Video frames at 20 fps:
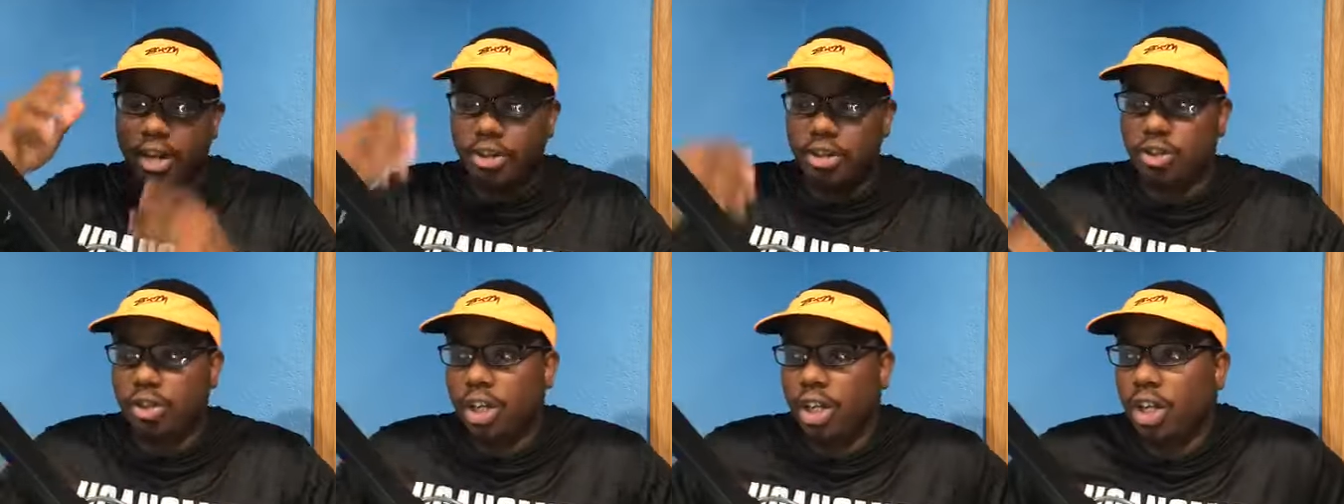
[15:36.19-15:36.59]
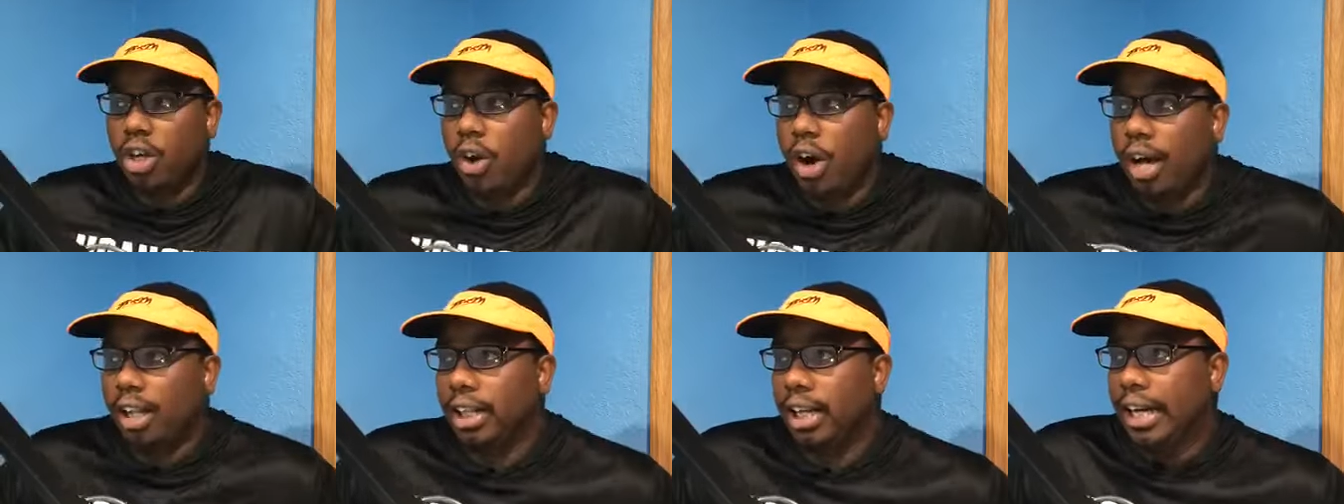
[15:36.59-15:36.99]
you can
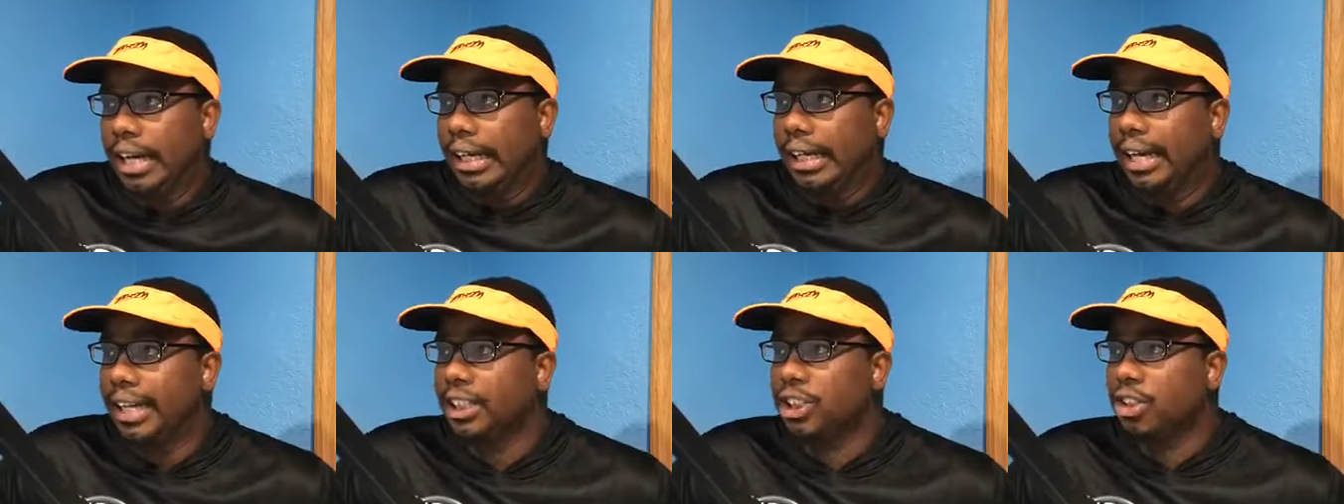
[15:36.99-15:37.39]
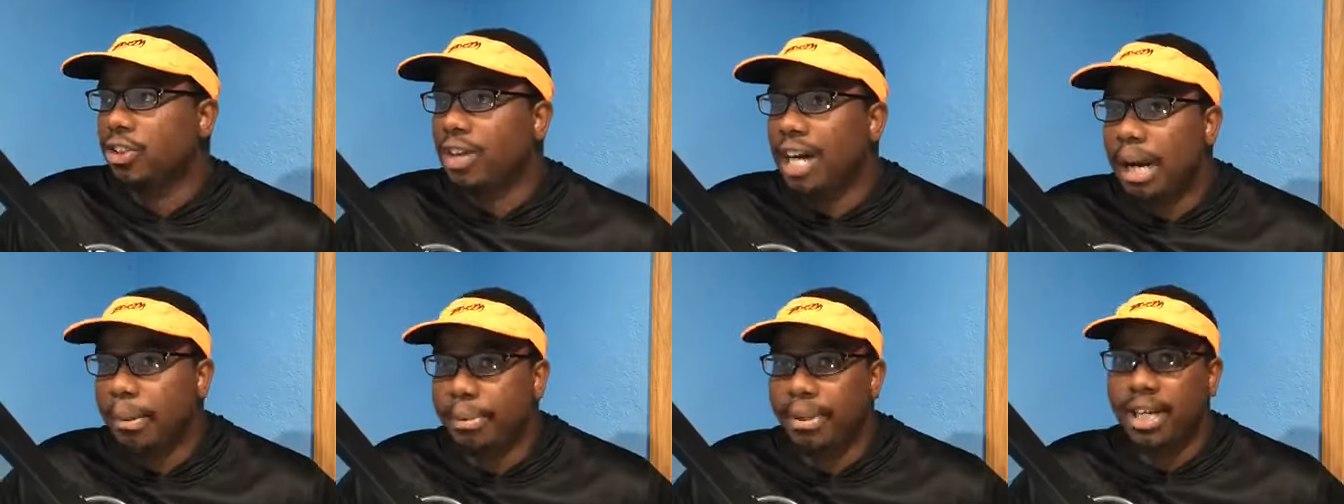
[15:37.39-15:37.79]
go out there and catch
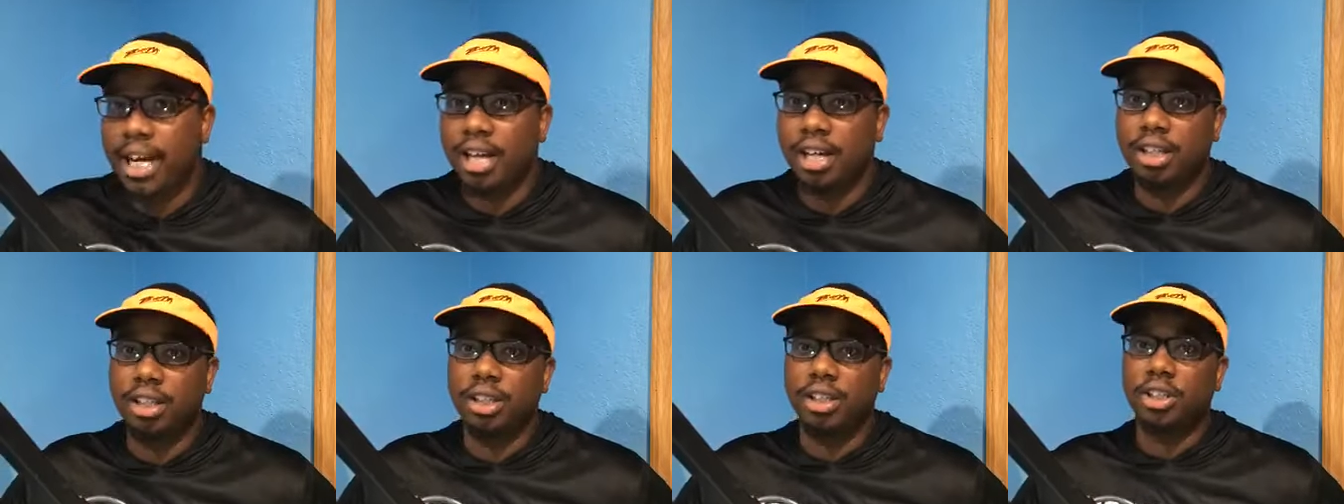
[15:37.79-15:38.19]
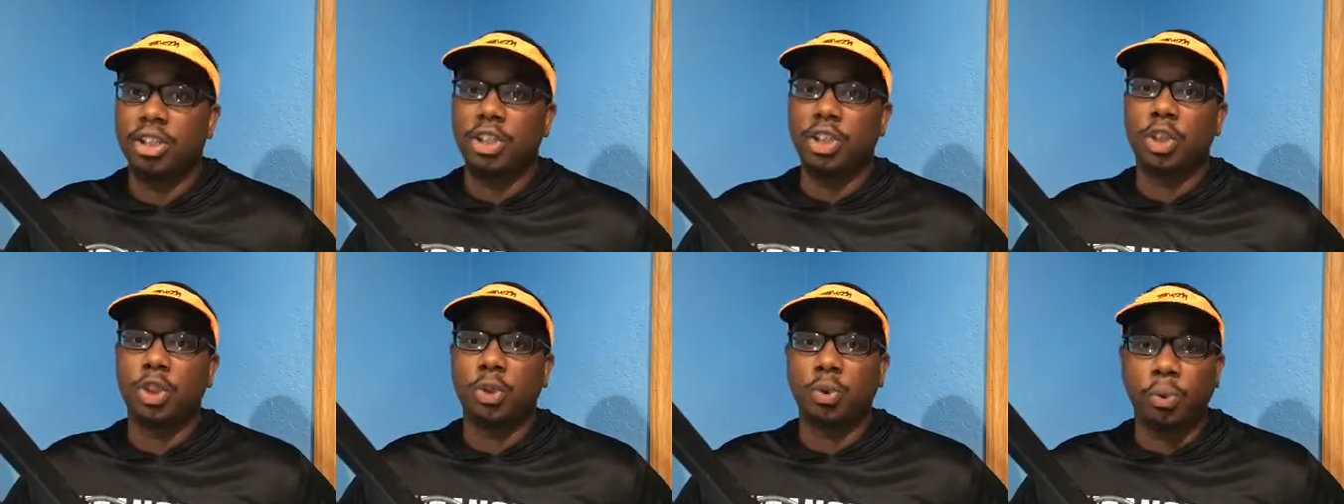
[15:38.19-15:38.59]
crappie that are
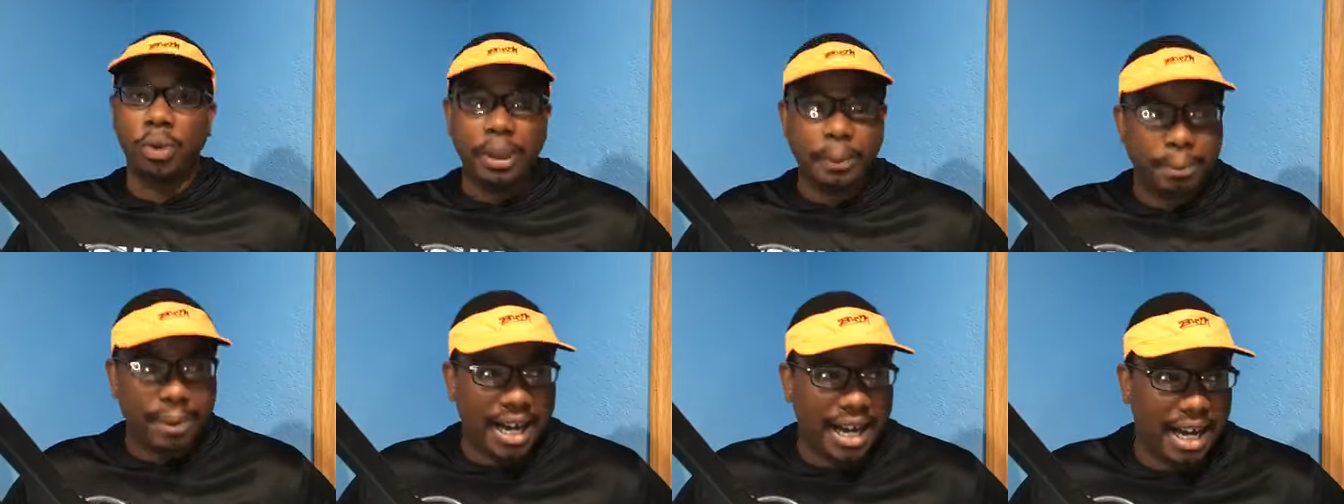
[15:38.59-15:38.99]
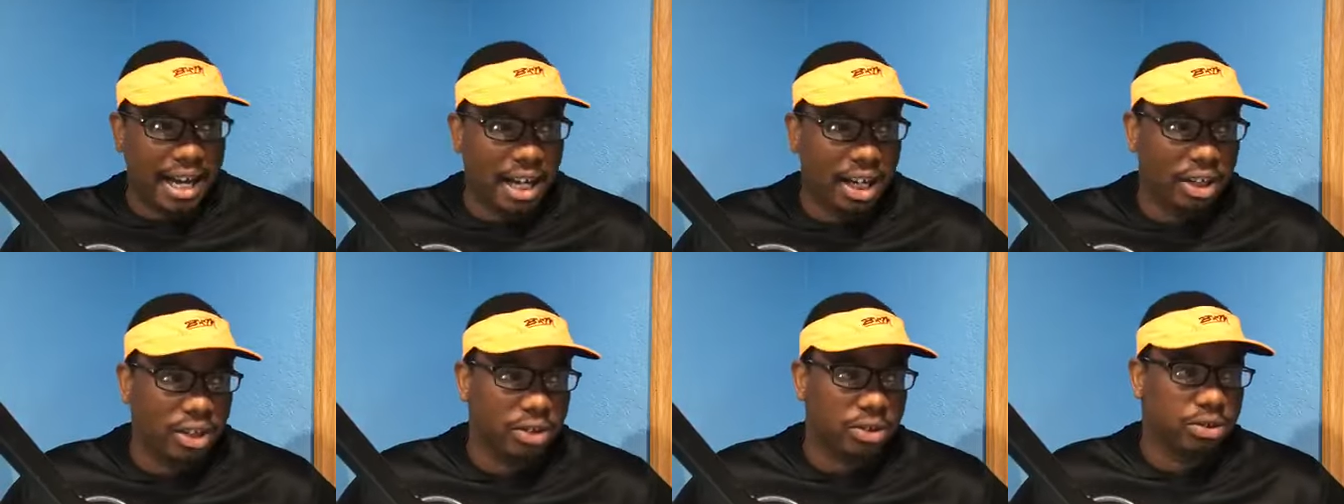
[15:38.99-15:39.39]
3
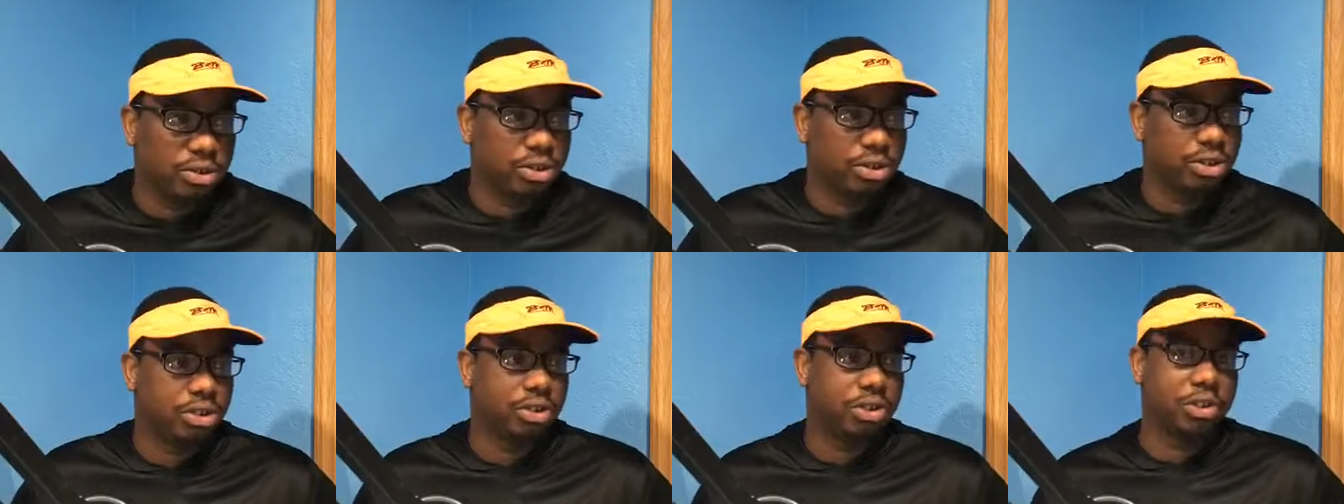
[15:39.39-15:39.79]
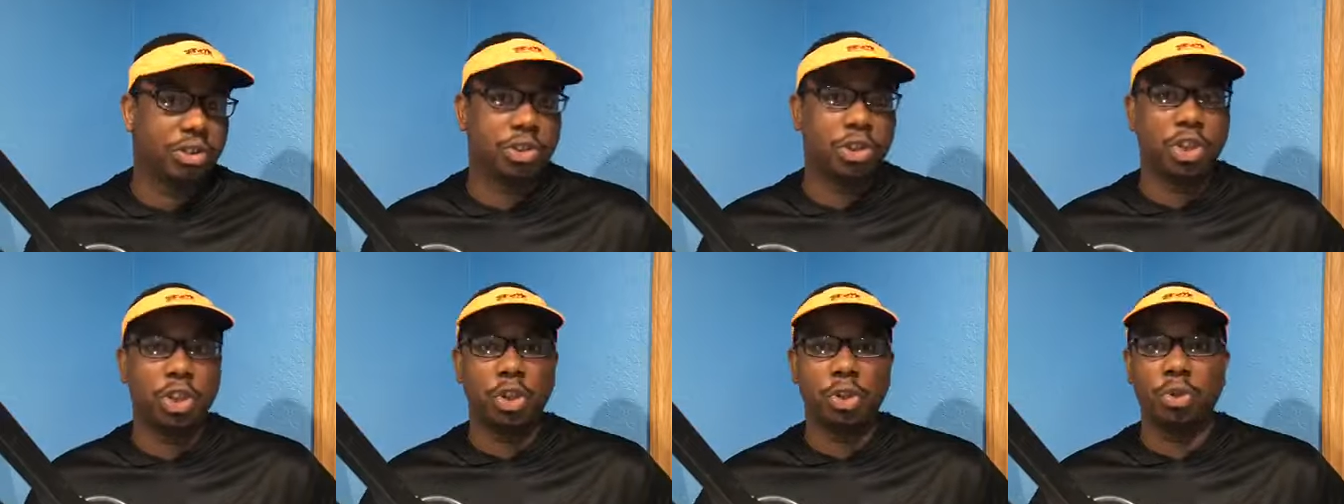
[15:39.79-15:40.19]

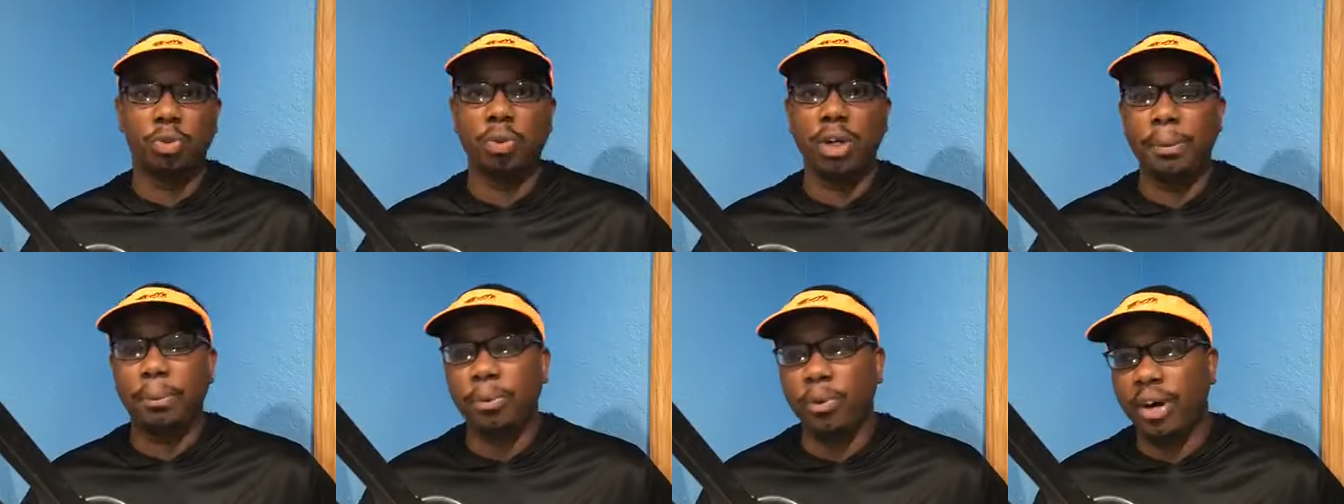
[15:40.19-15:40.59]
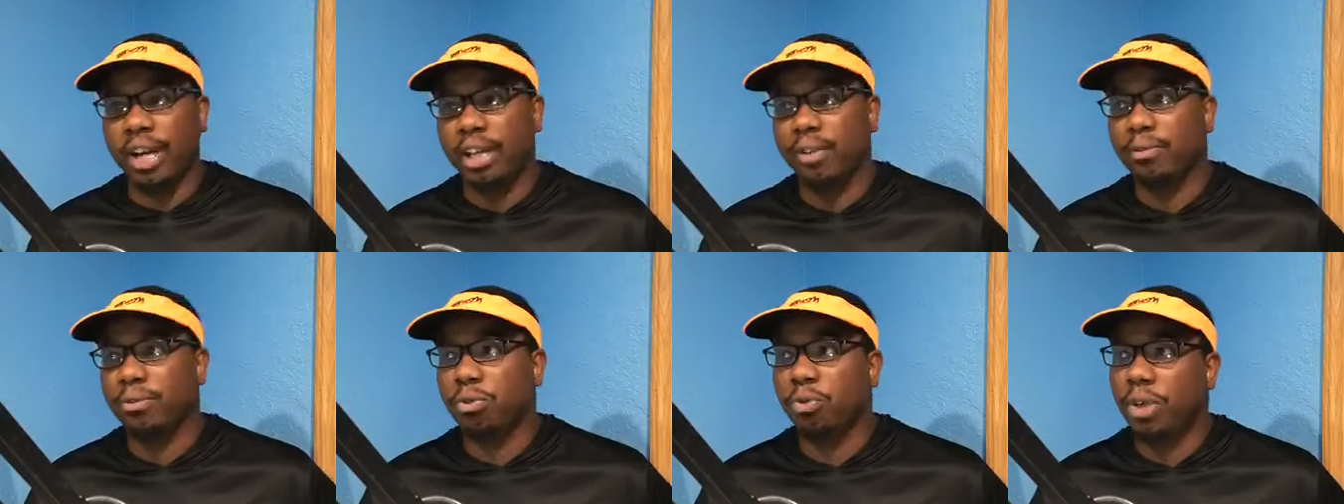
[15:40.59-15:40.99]
pounds,
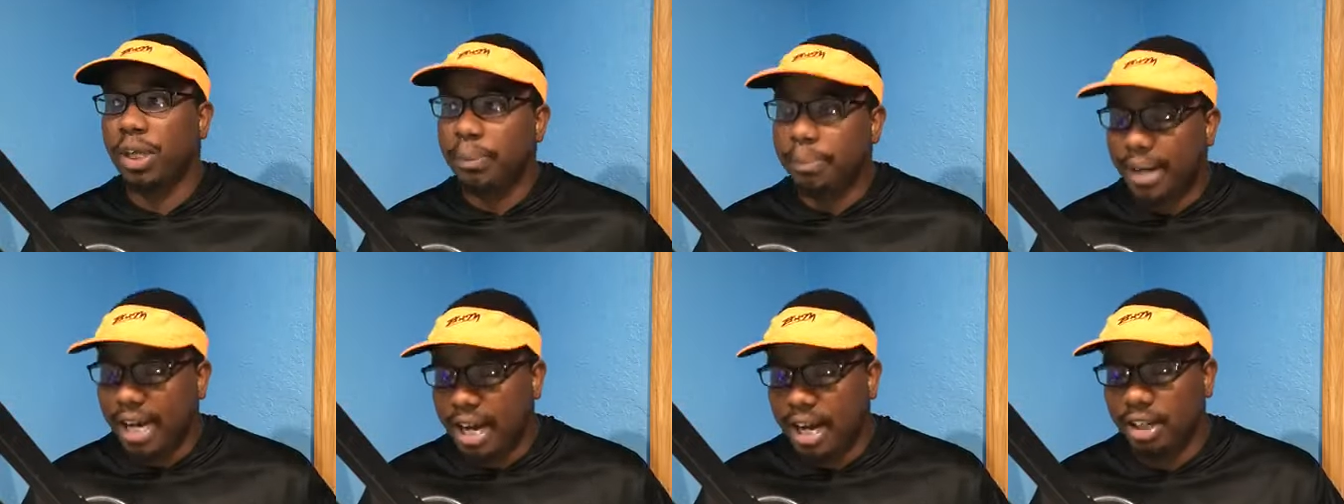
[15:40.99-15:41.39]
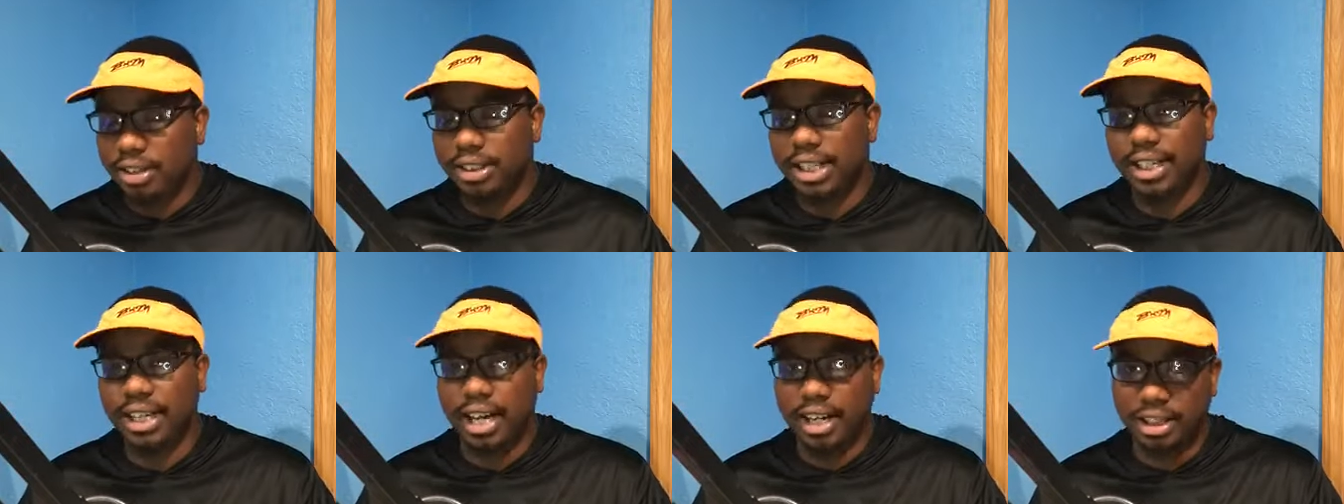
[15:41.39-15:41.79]
3.3
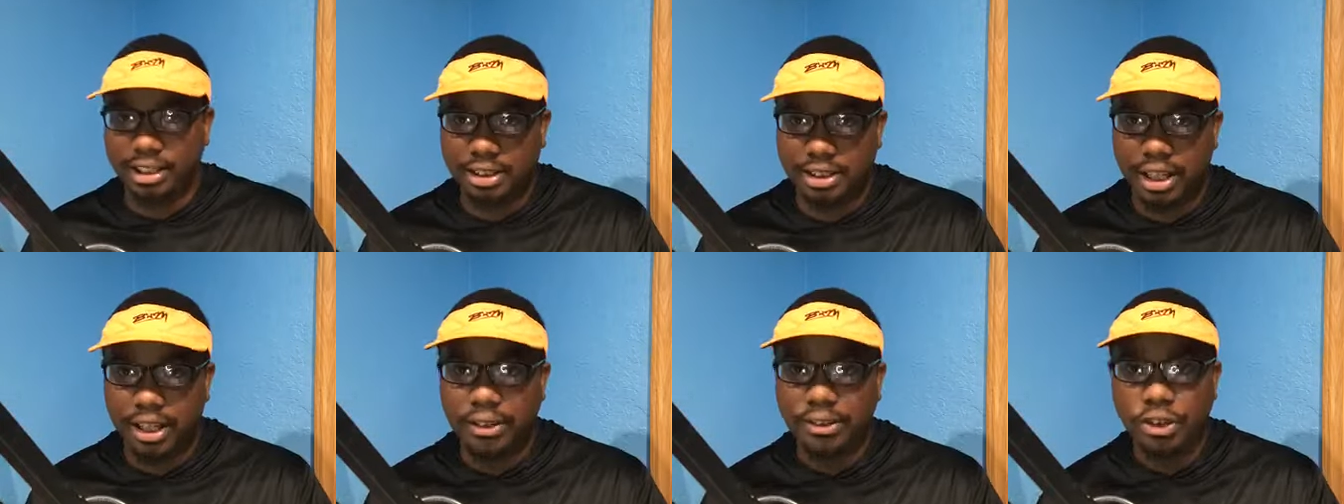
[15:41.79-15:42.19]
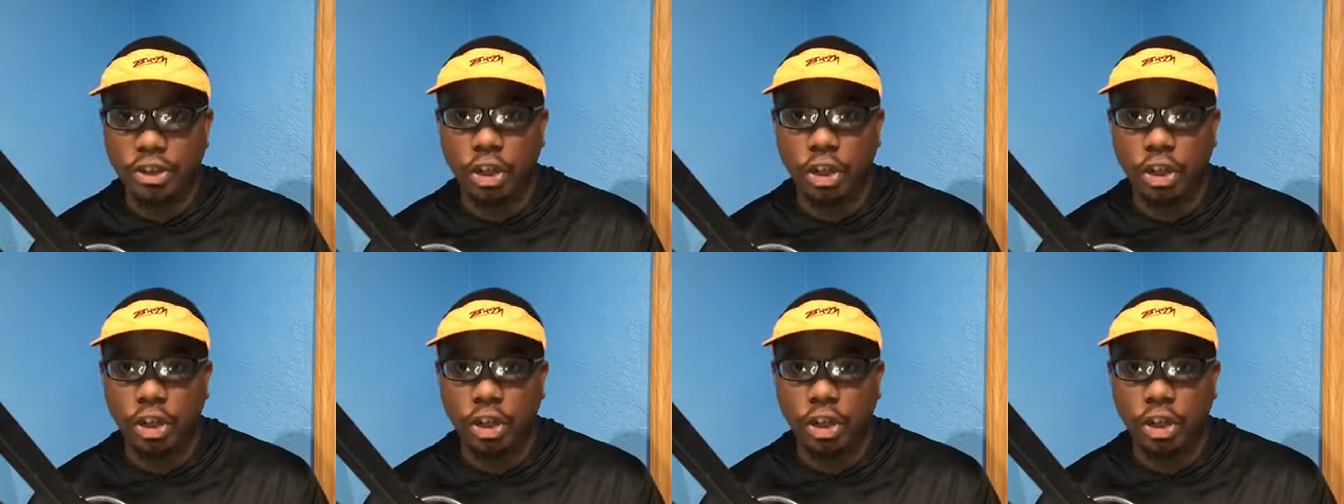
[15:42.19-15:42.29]
pounds, that kind of stuff.